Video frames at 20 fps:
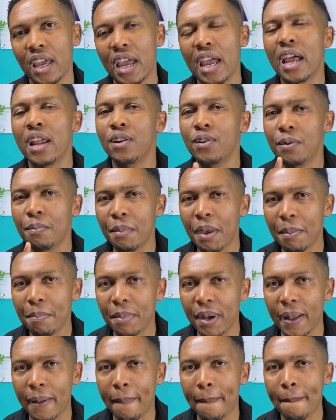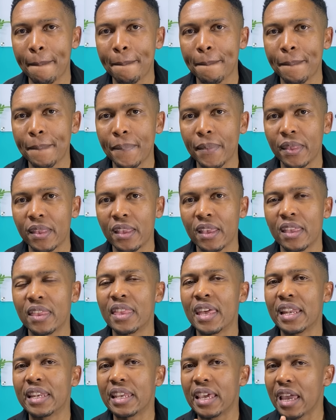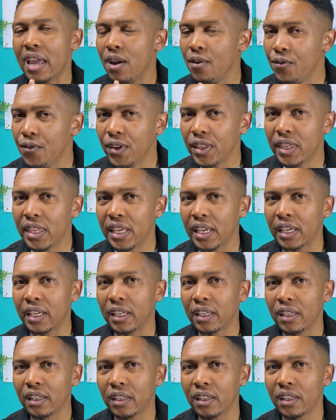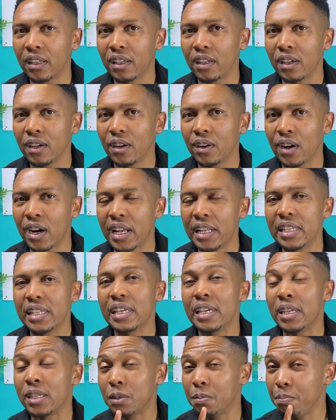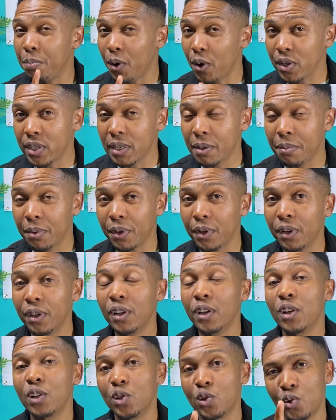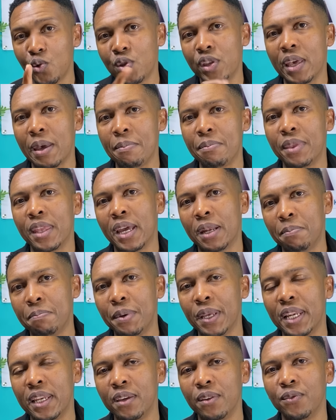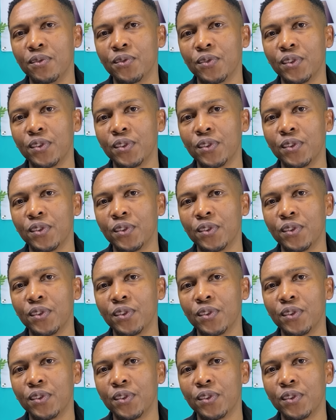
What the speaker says: And remember that everything, right, is possible to them that believe.